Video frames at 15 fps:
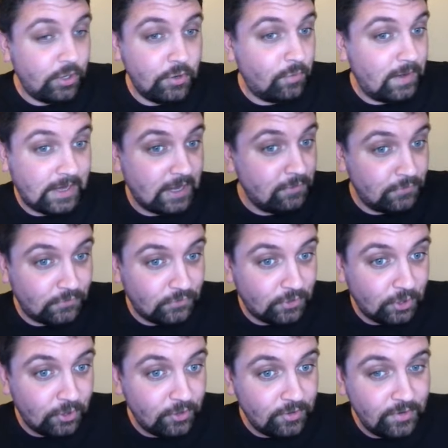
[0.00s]
you
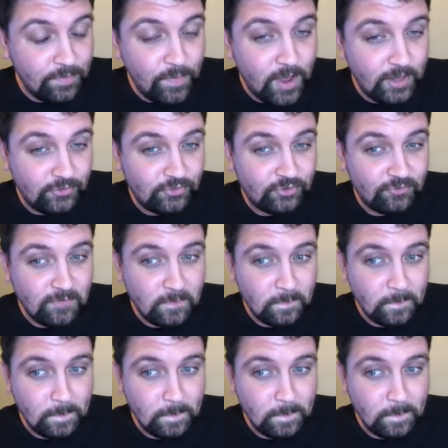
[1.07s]
concerned much?